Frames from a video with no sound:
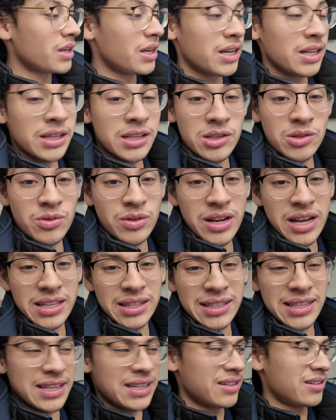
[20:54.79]
And this one
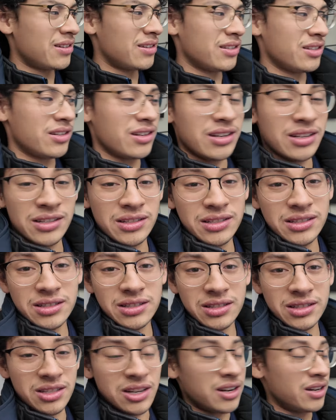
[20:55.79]
had like a
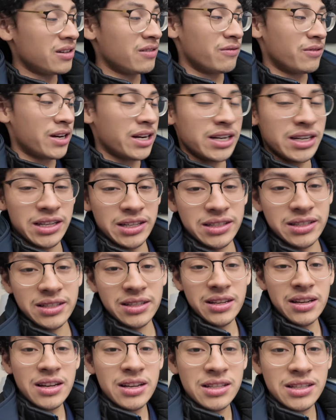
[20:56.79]
ton of
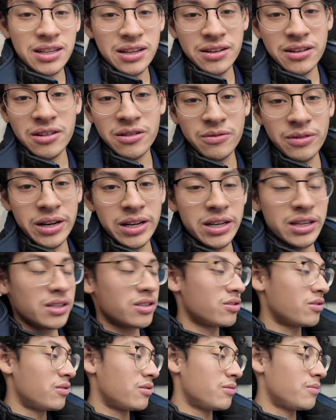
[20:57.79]
ratings, ton of good
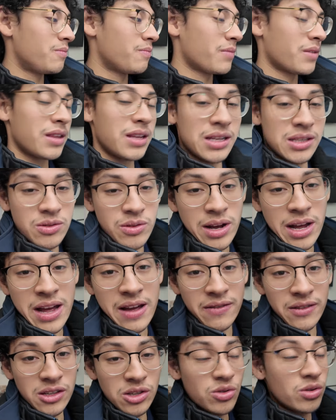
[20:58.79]
ratings. So that's why
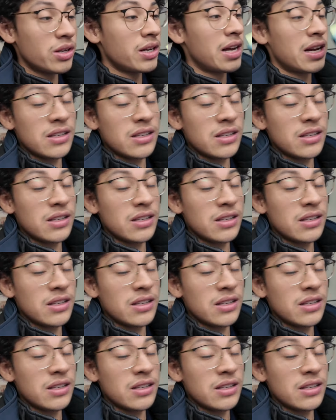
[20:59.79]
I have this one.